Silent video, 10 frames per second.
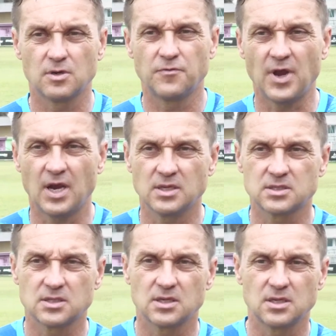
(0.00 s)

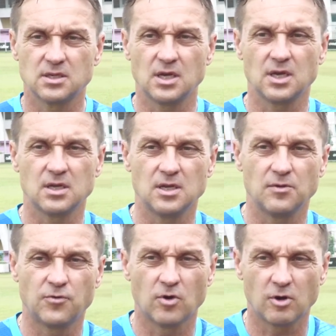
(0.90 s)
fans.
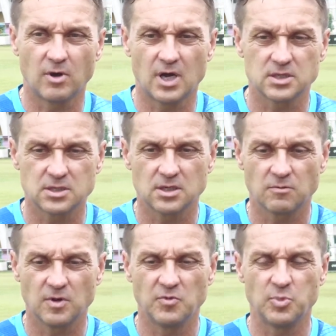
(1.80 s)
They follow us
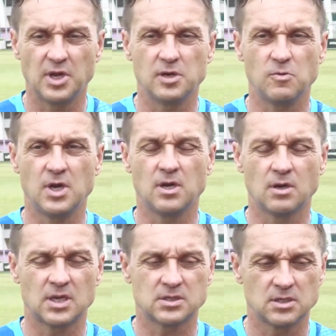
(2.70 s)
when we play away.
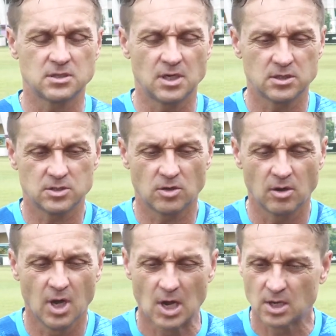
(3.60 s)
Last season I
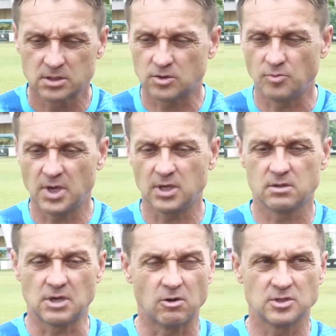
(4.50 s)
saw so many
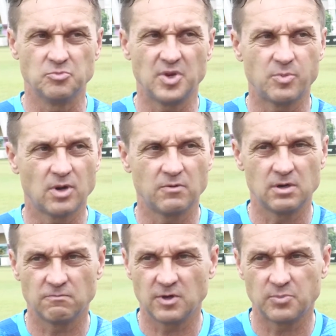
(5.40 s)
thousand people
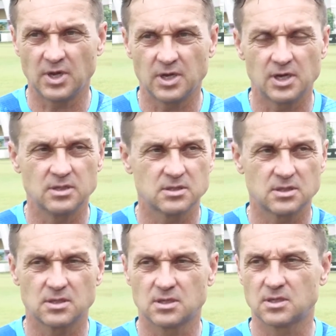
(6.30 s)
when we play
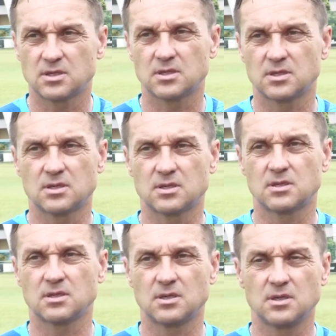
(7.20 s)
against
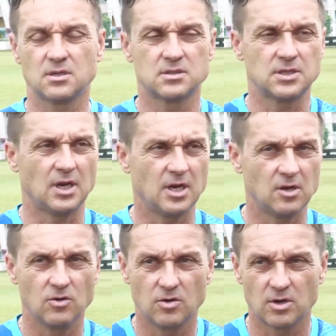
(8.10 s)

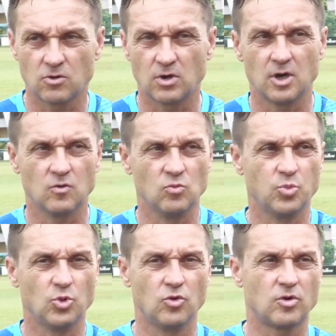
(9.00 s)
Selangor, Kuala
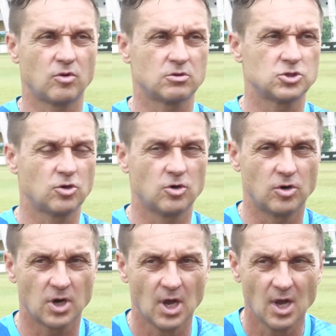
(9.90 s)
Lumpur or Johor.